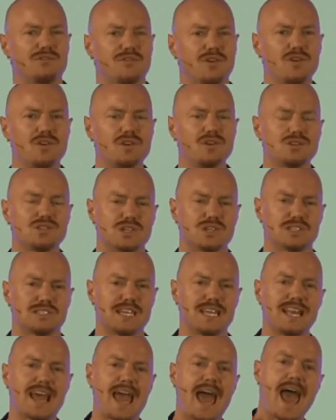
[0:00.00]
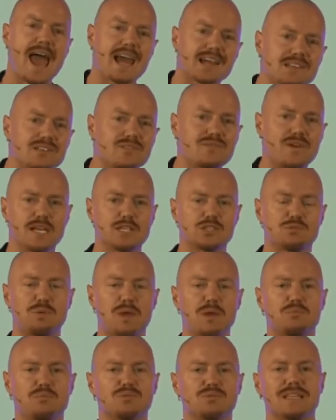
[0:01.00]
of convergence, it
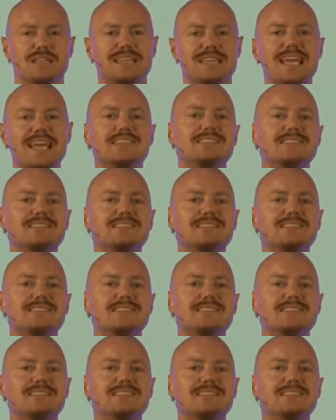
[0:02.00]
activates people's